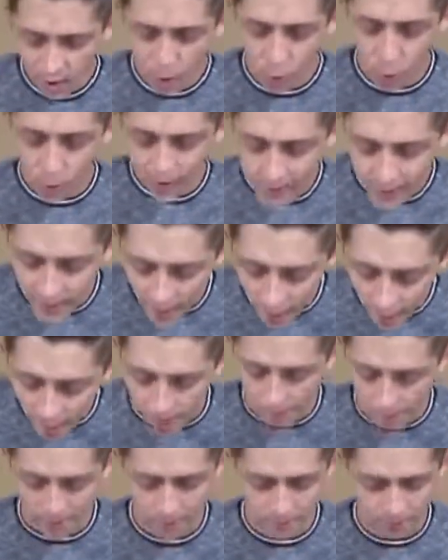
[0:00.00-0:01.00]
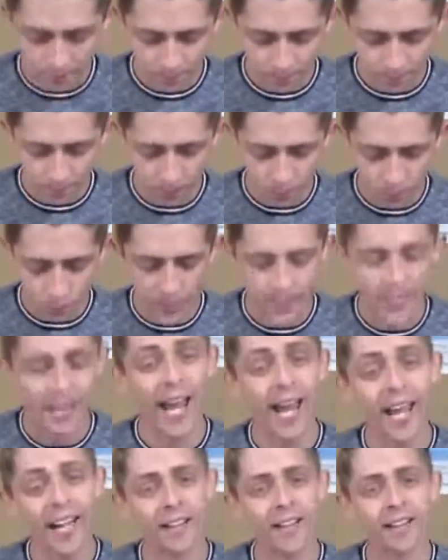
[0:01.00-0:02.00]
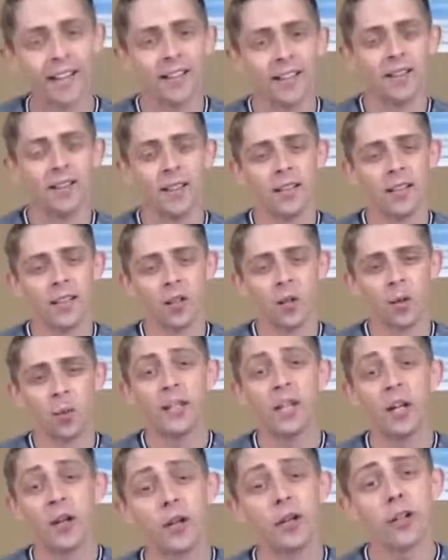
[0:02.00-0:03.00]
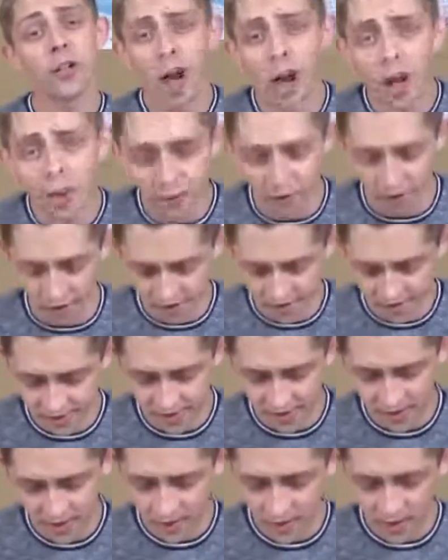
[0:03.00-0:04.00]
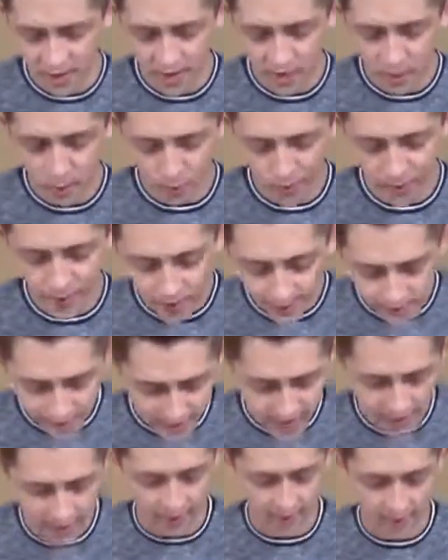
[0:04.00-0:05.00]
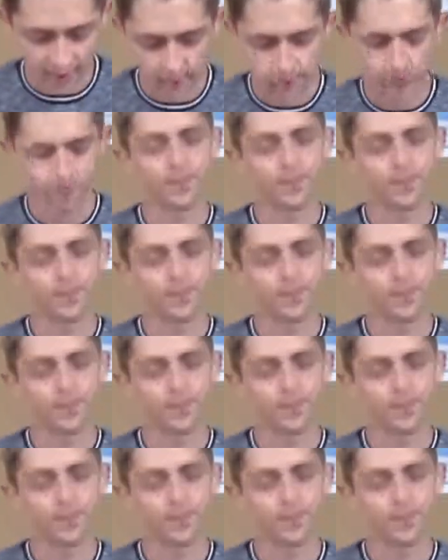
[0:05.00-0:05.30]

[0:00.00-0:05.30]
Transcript: we numb, we ache, we hurt others, we get sick.